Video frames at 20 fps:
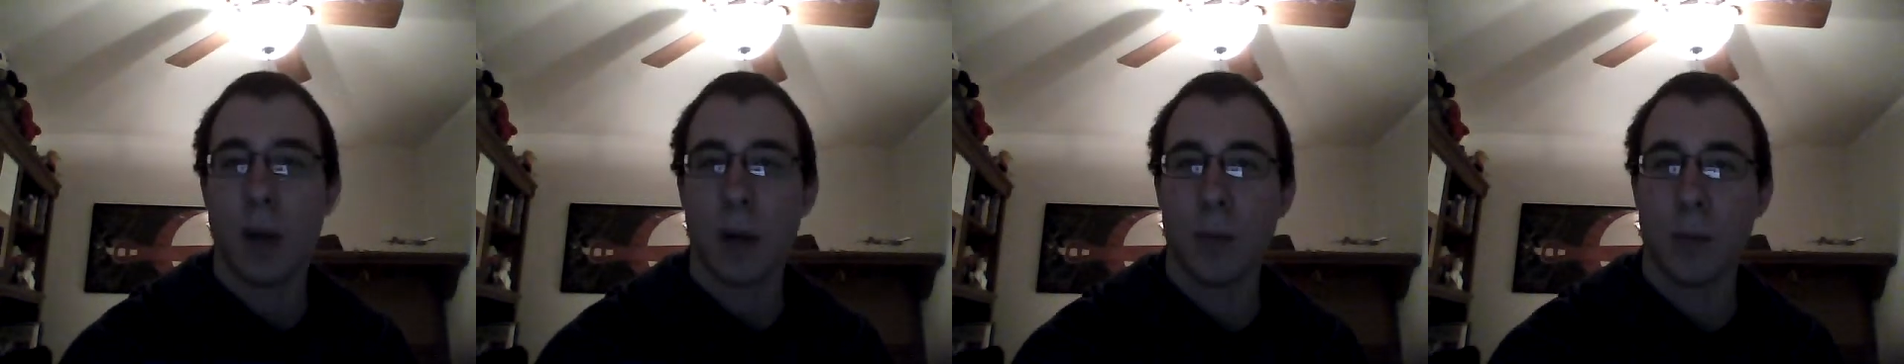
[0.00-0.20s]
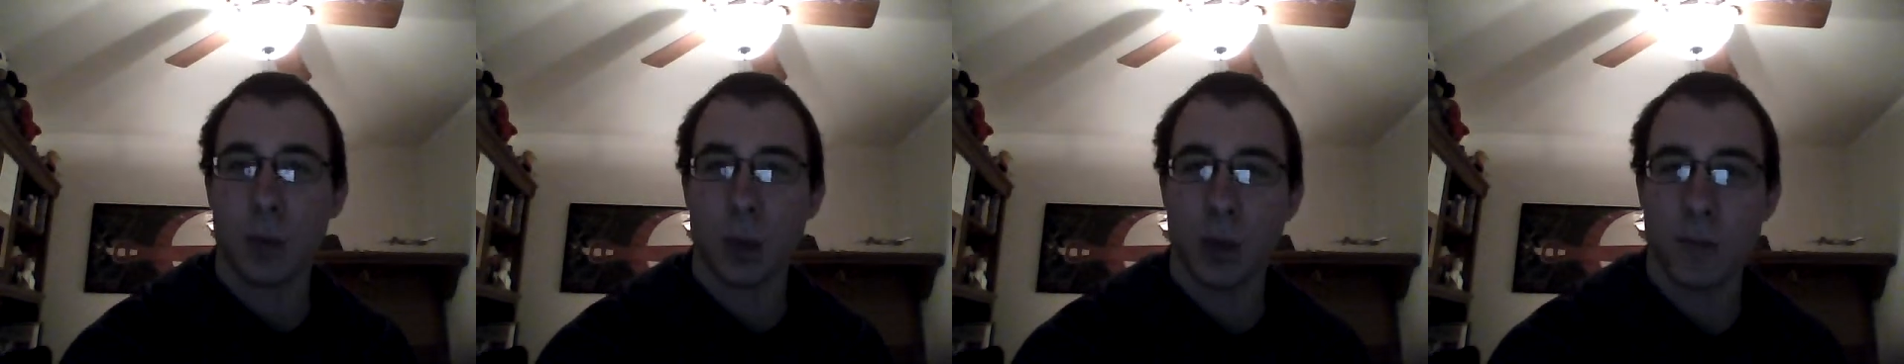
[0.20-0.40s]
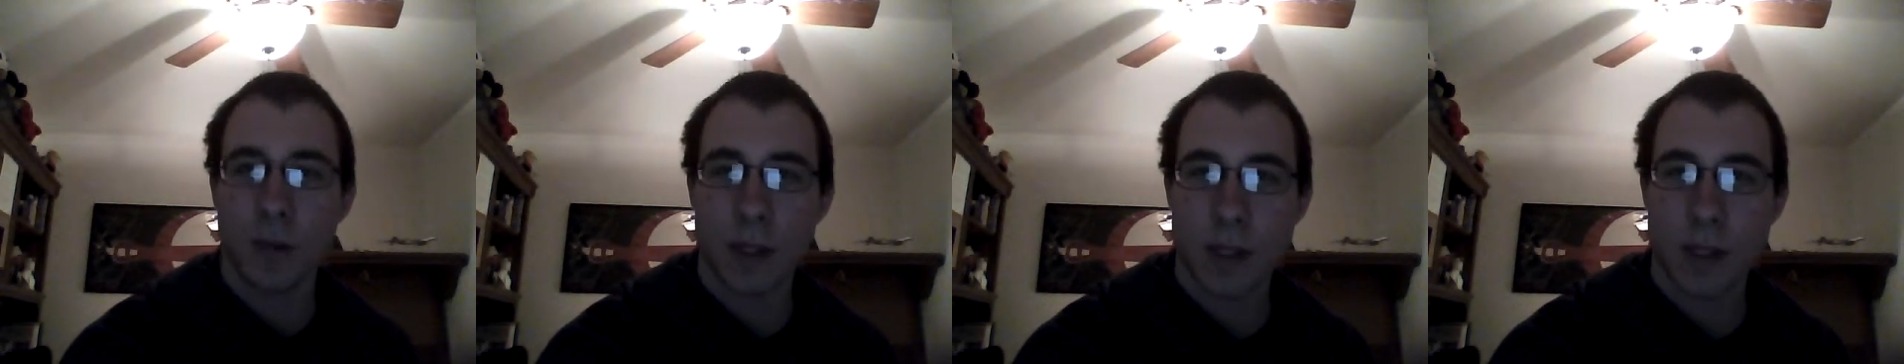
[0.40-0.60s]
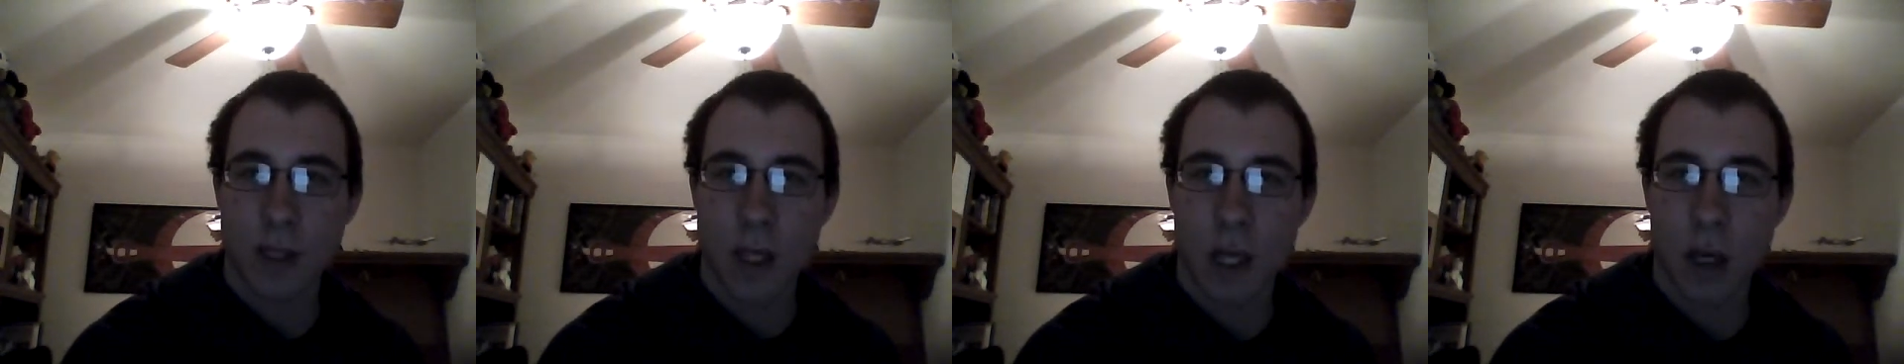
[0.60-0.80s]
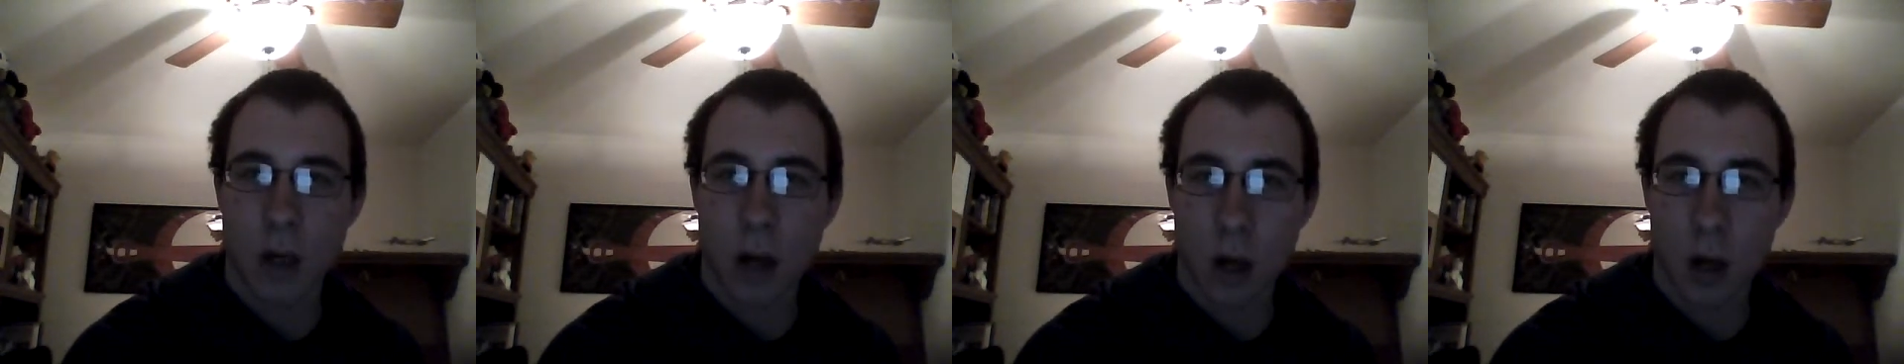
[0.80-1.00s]
member of the
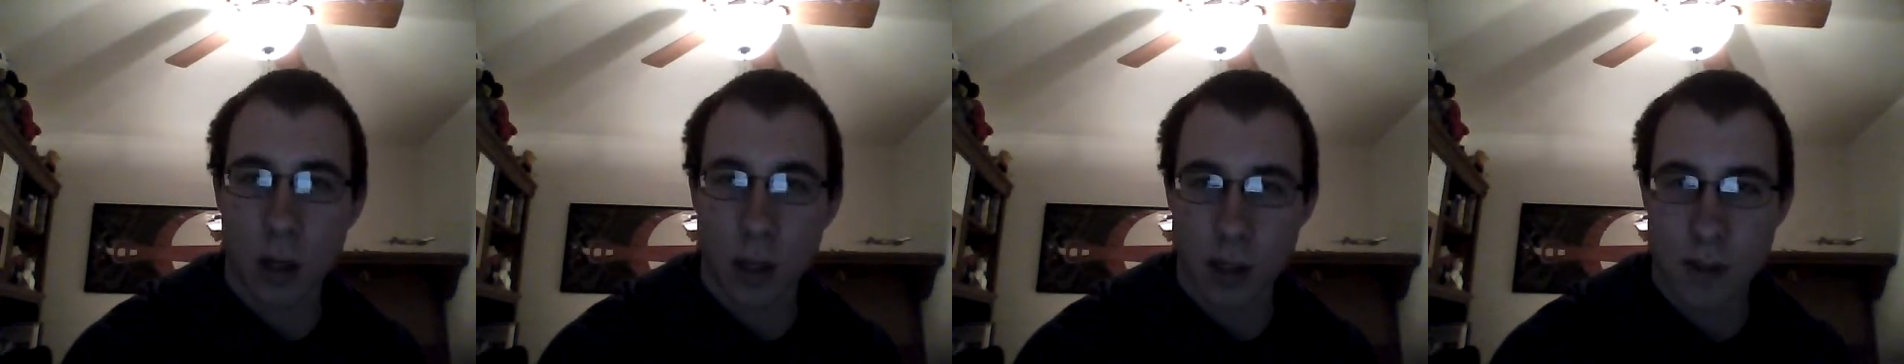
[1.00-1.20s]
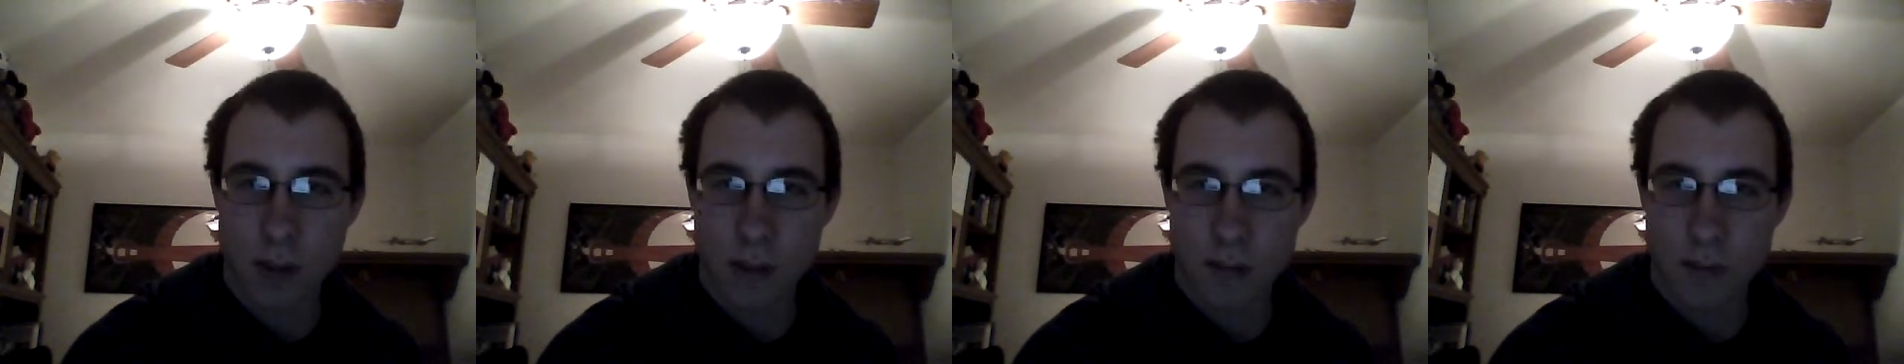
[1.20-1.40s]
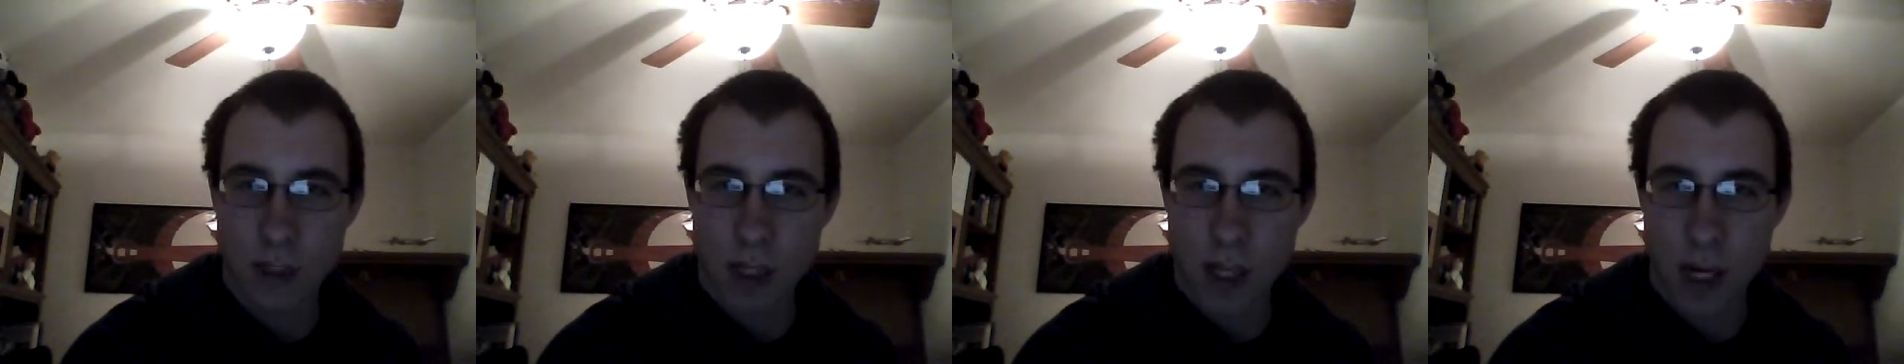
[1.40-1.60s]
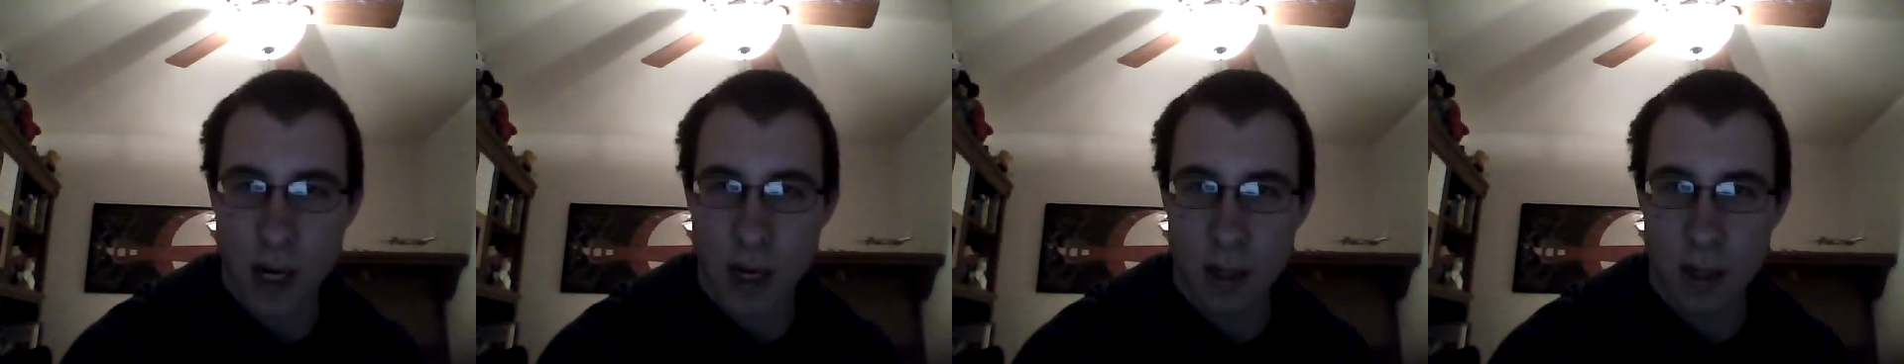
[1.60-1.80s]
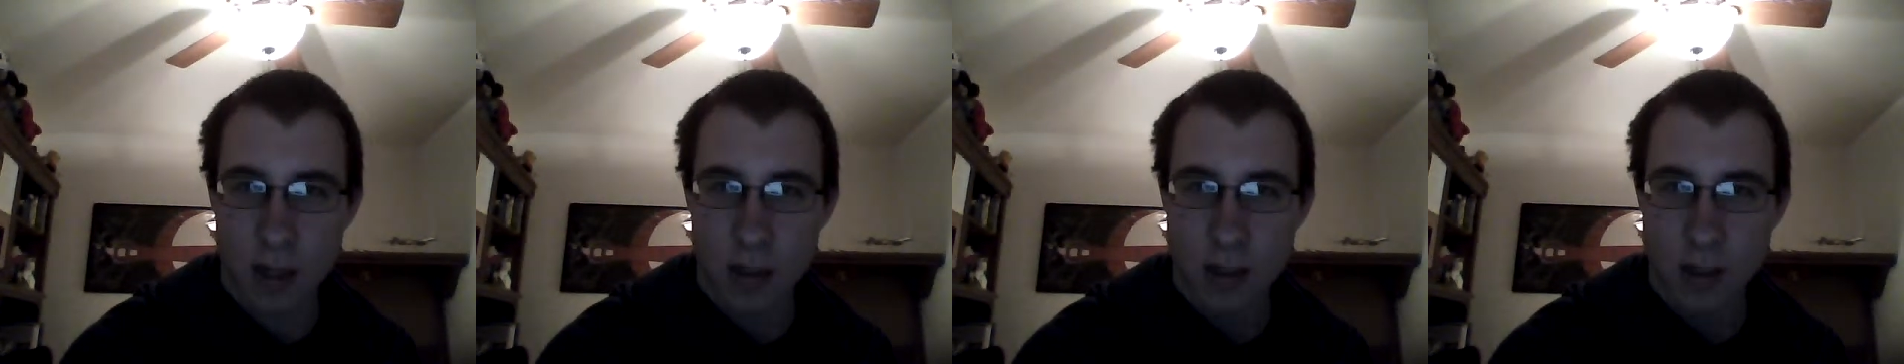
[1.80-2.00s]
State Caucus of
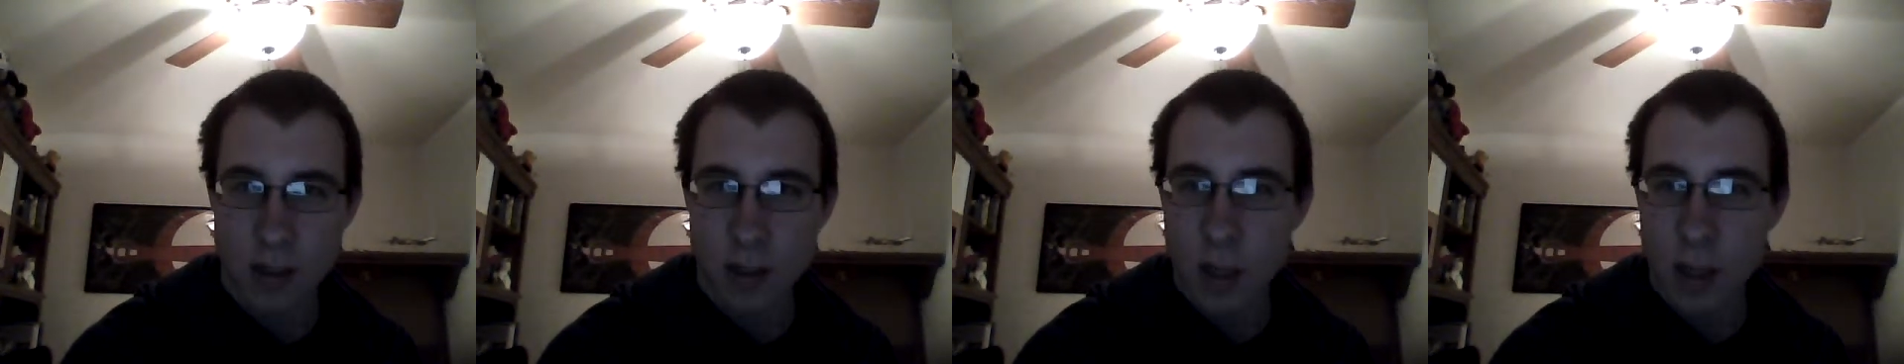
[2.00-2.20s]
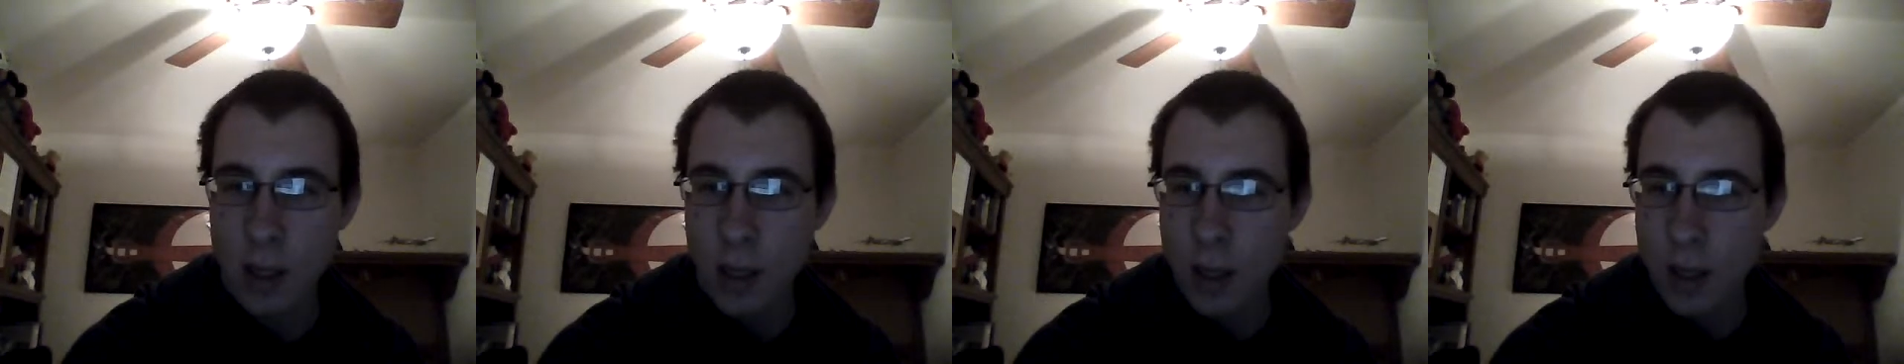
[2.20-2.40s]
Sandus,